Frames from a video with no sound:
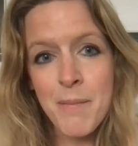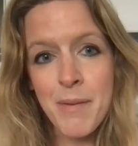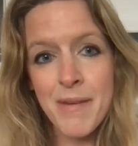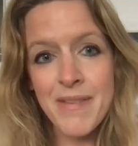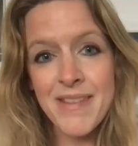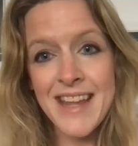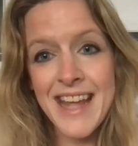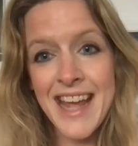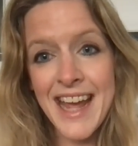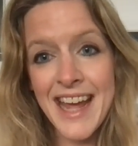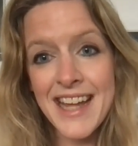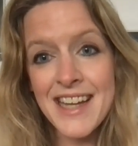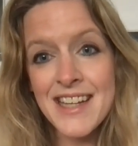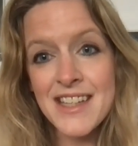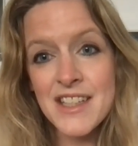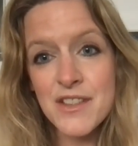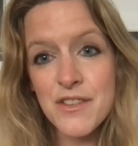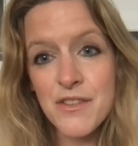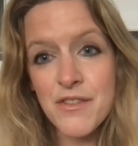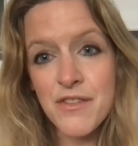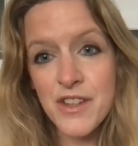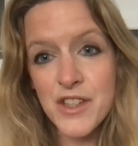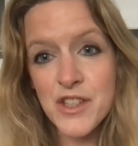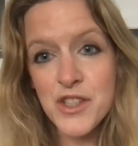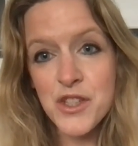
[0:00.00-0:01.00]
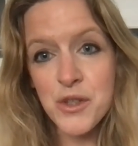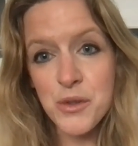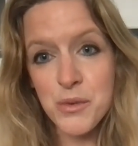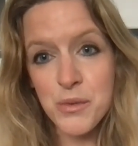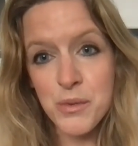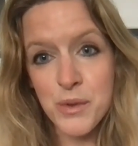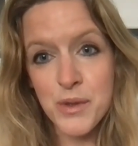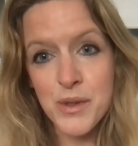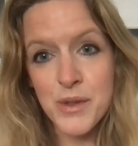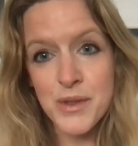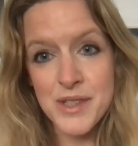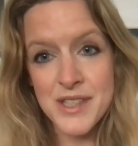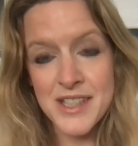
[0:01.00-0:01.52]
But the
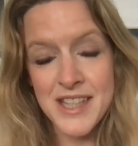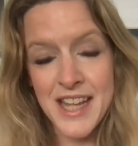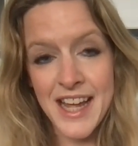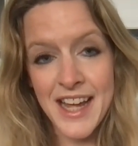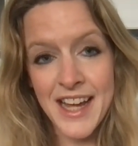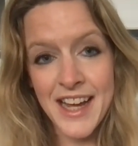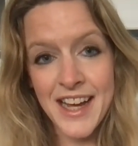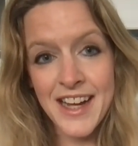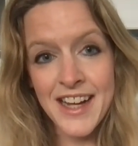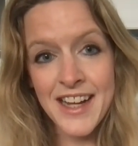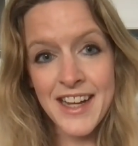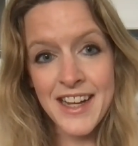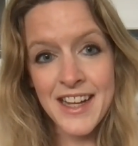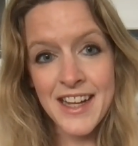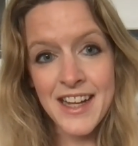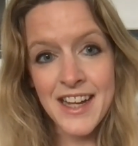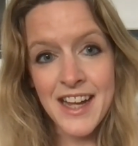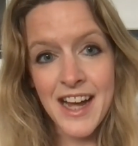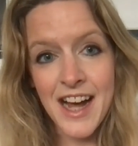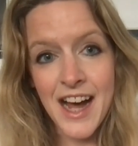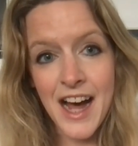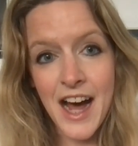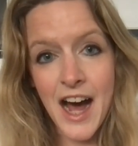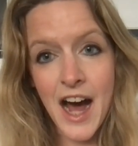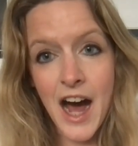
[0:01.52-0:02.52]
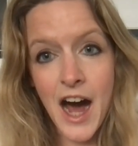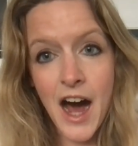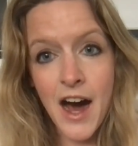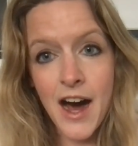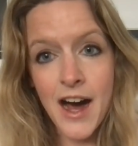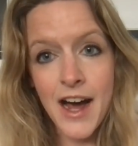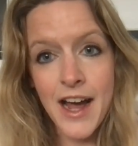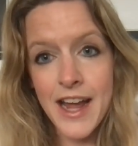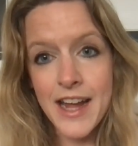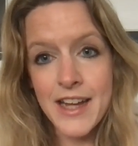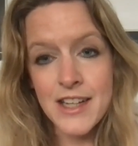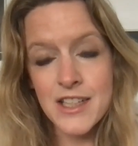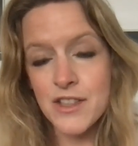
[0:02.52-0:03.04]
individuals there
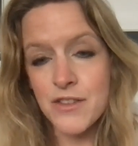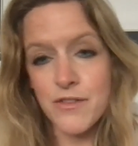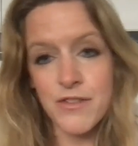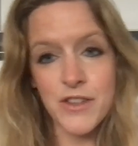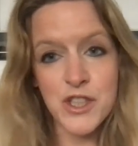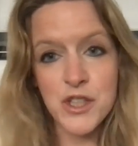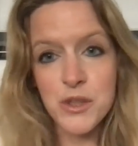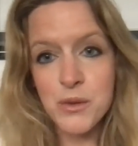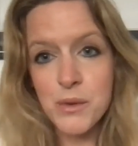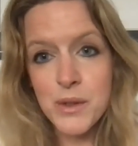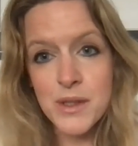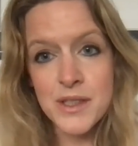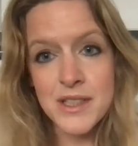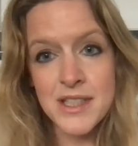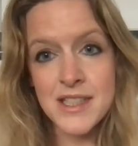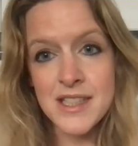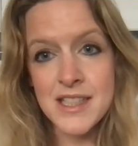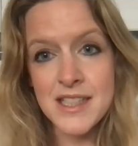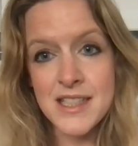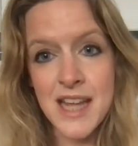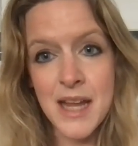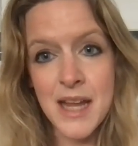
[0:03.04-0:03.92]
are individuals the